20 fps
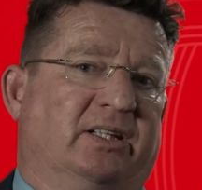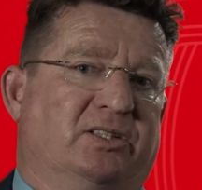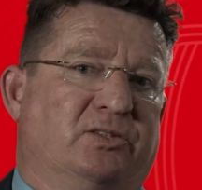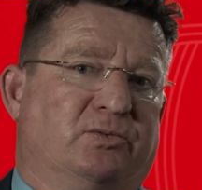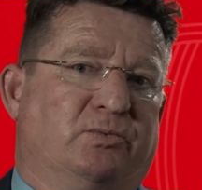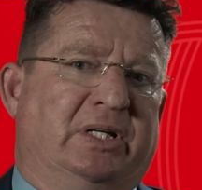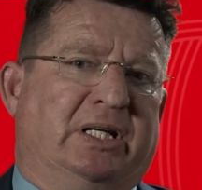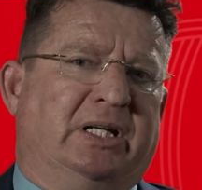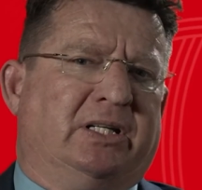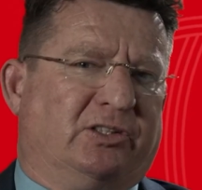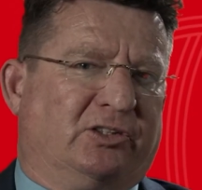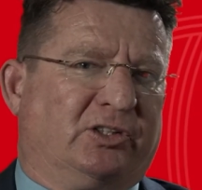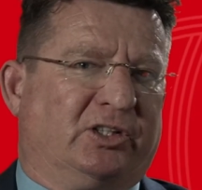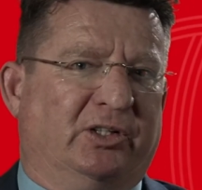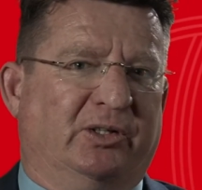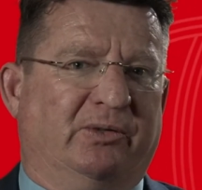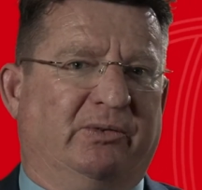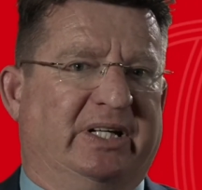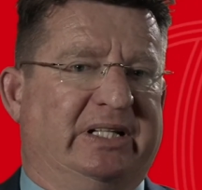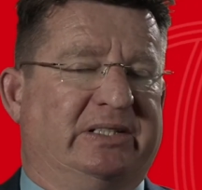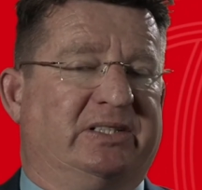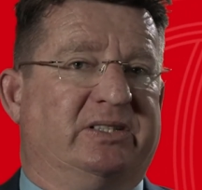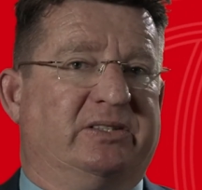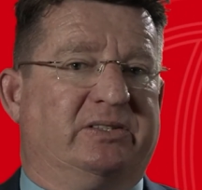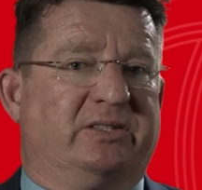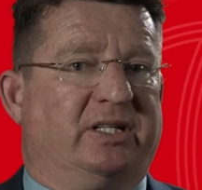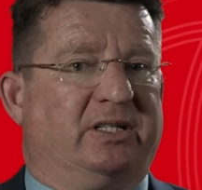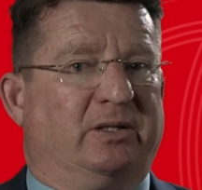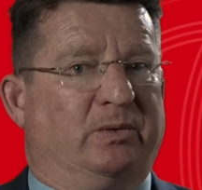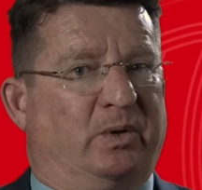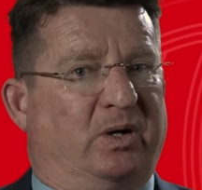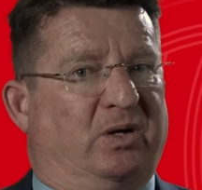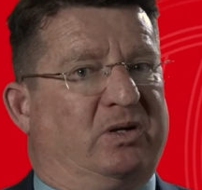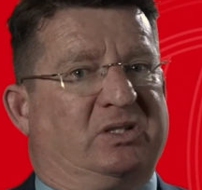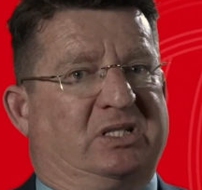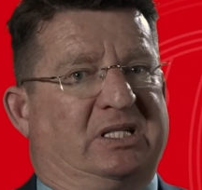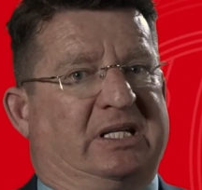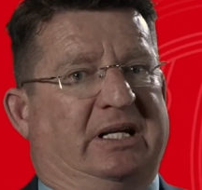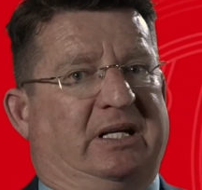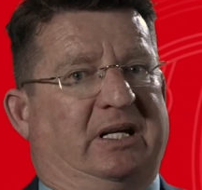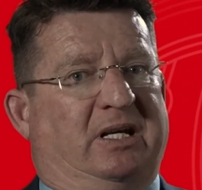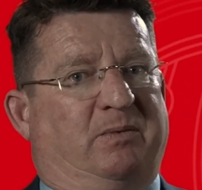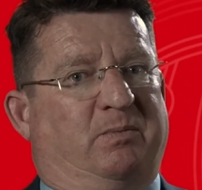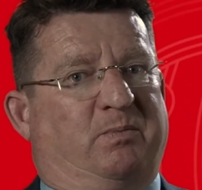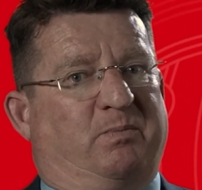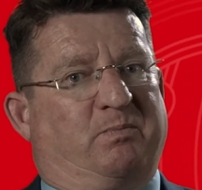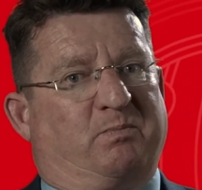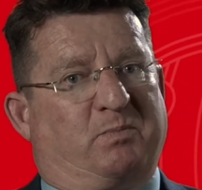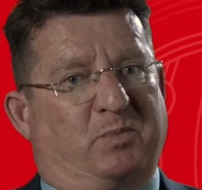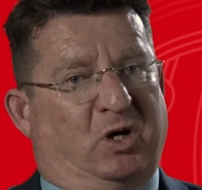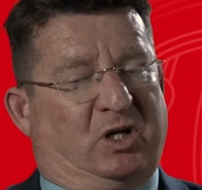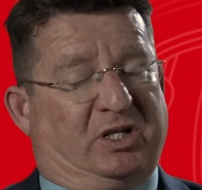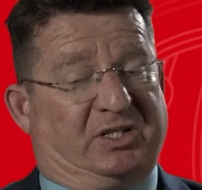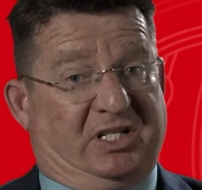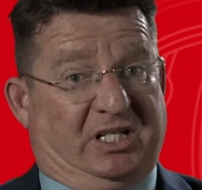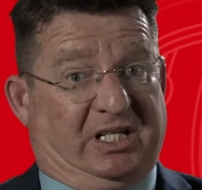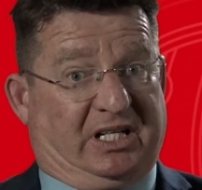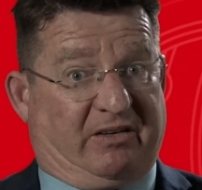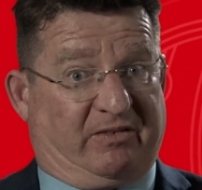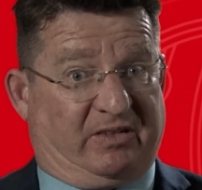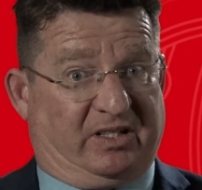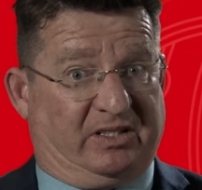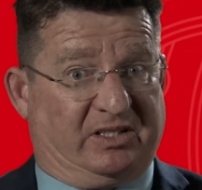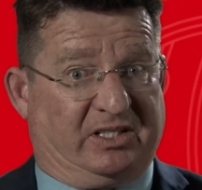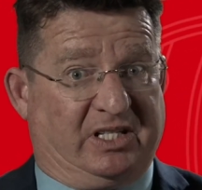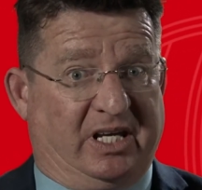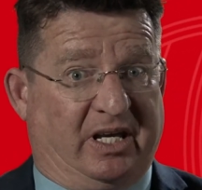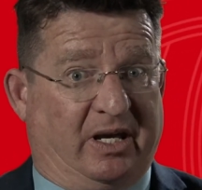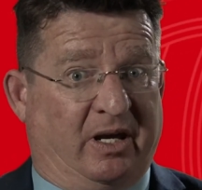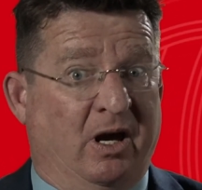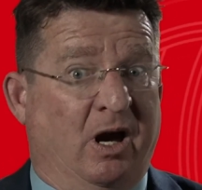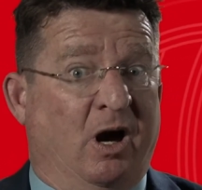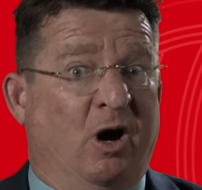there's really two reasons that you want to study policy and governance here.